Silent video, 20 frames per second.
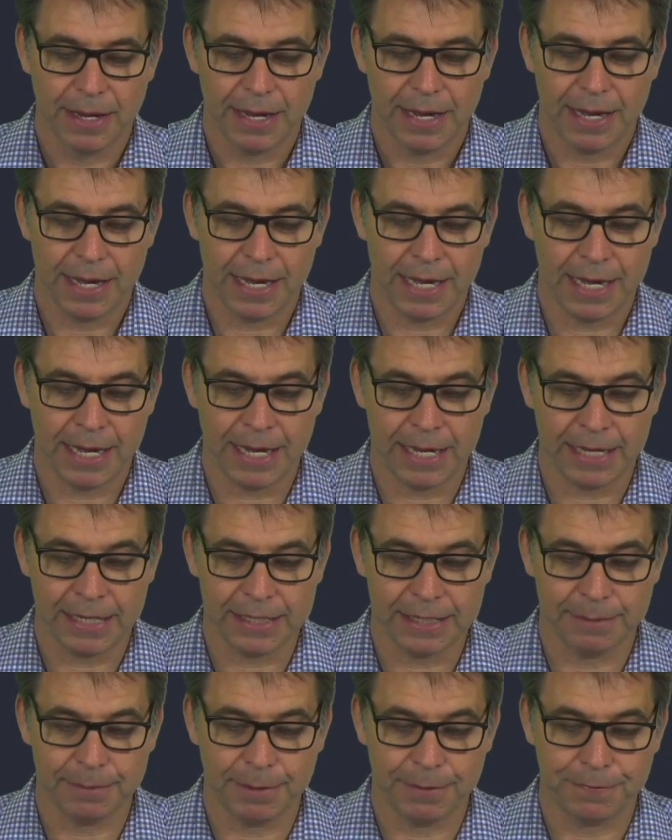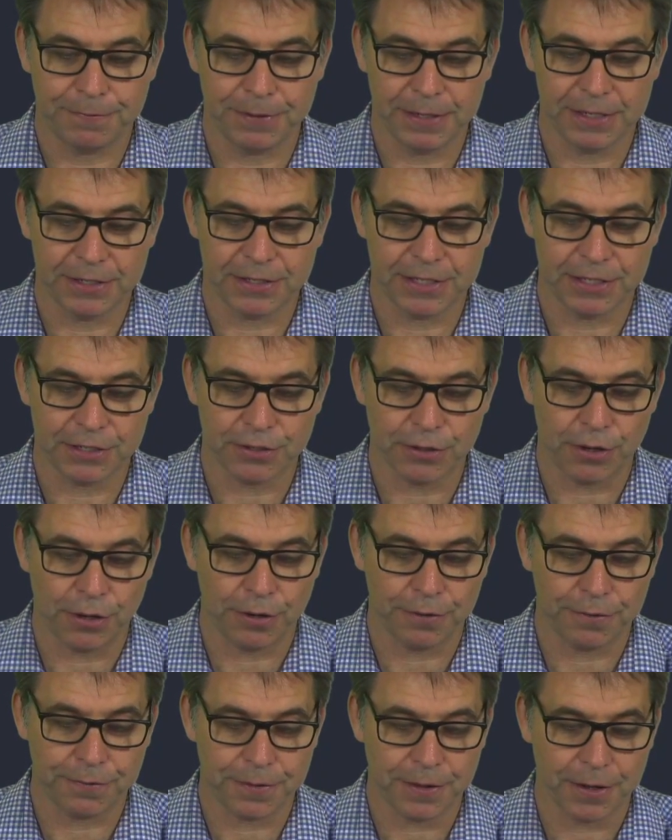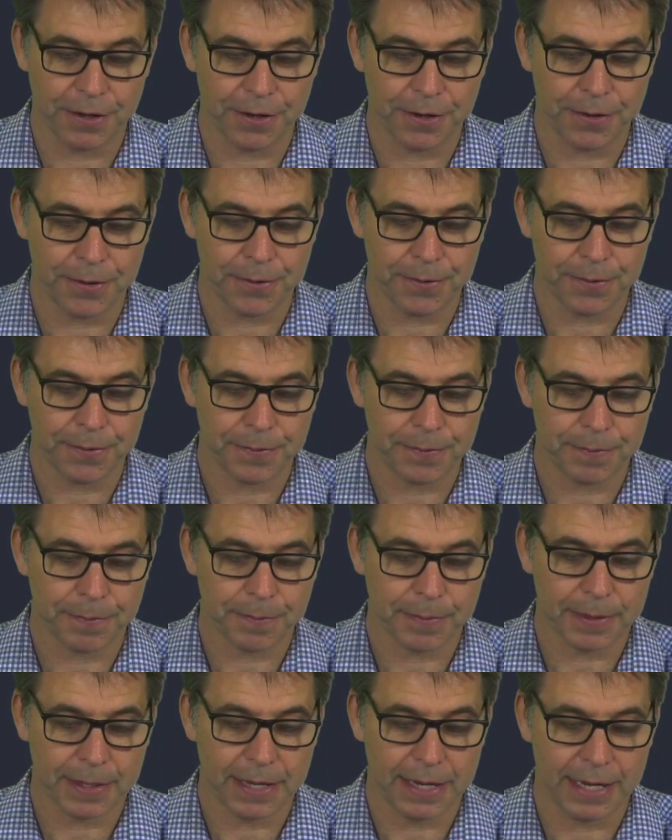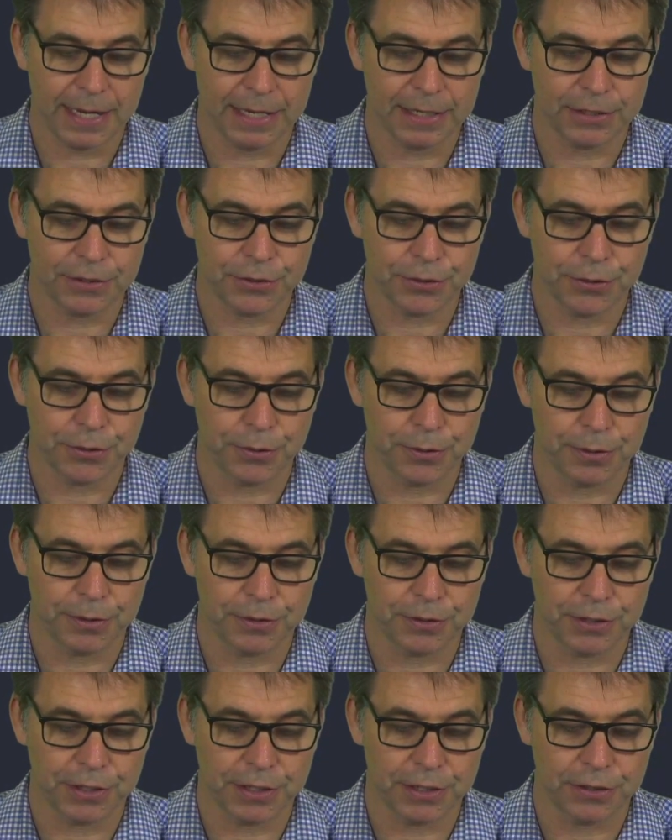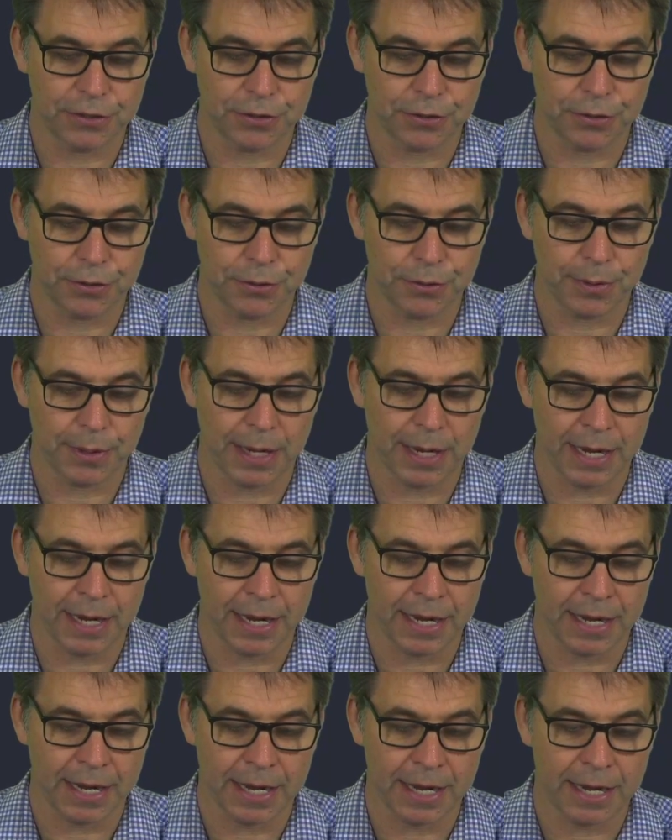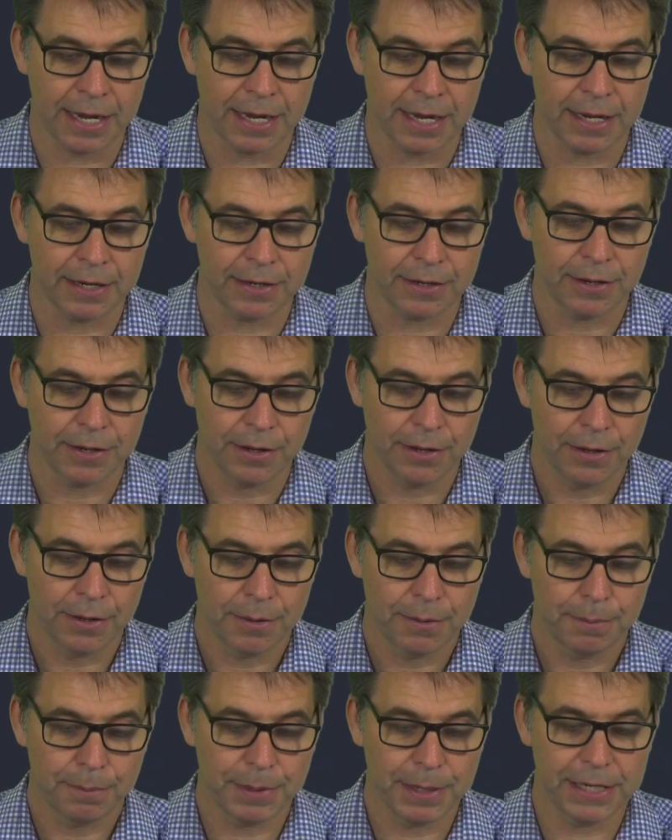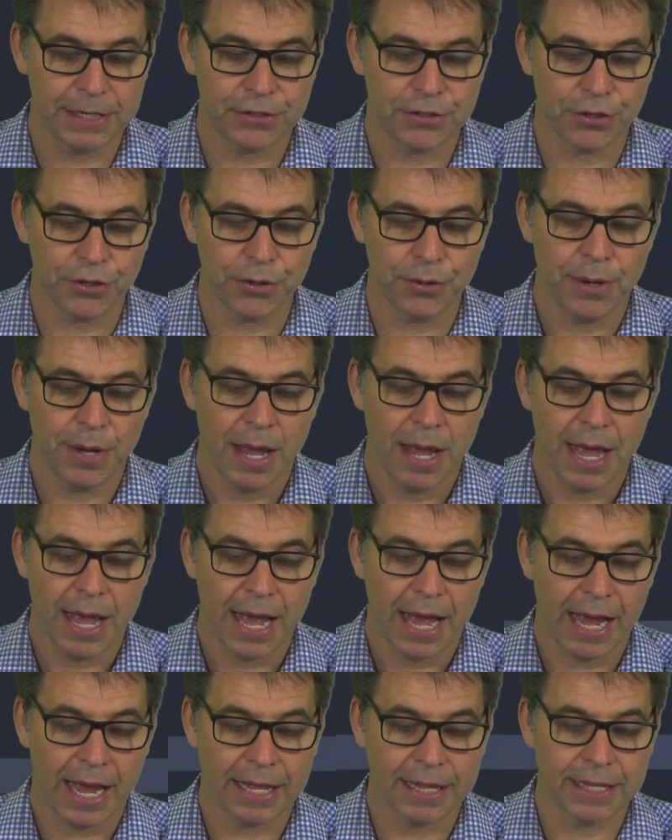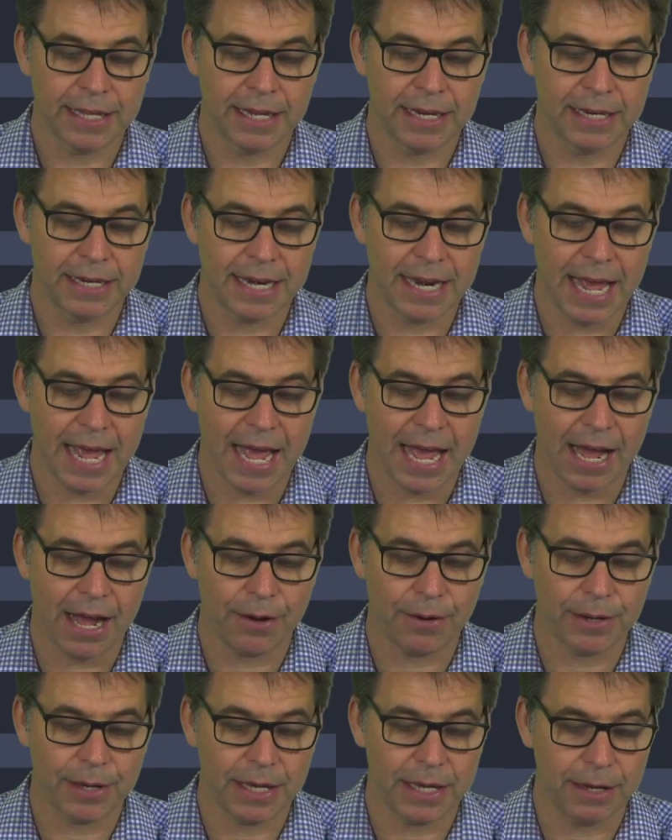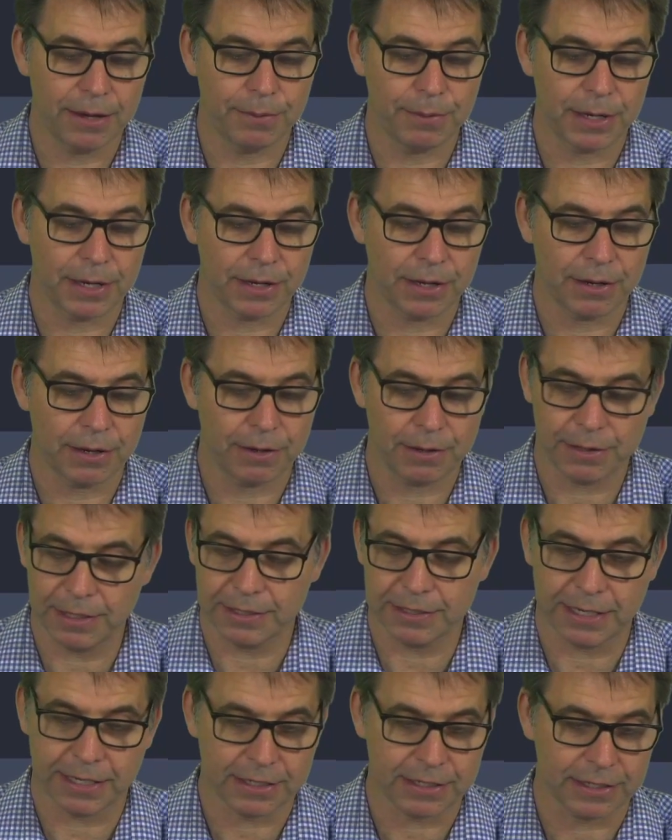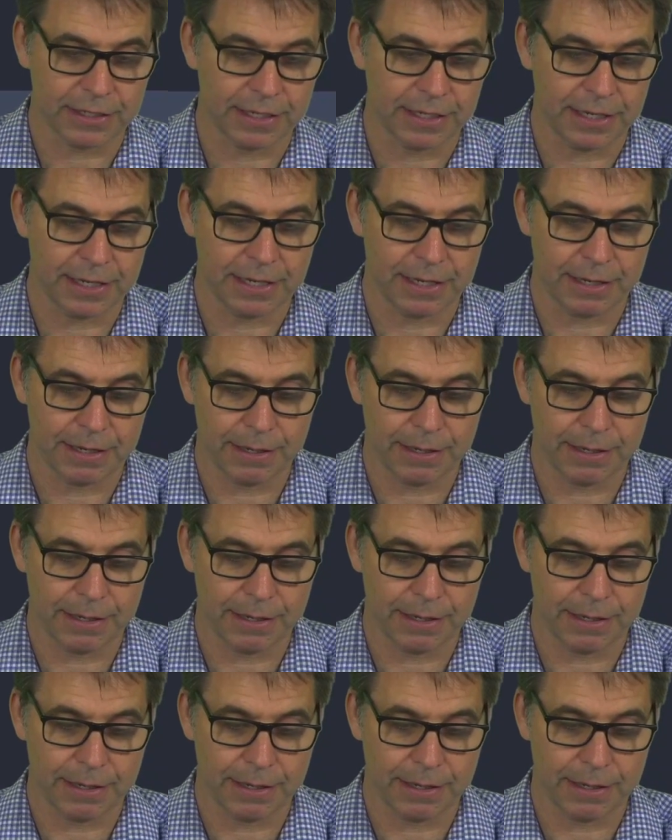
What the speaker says: Let me finish this off though. R2, G2, and B2. And then now here we can, let's actually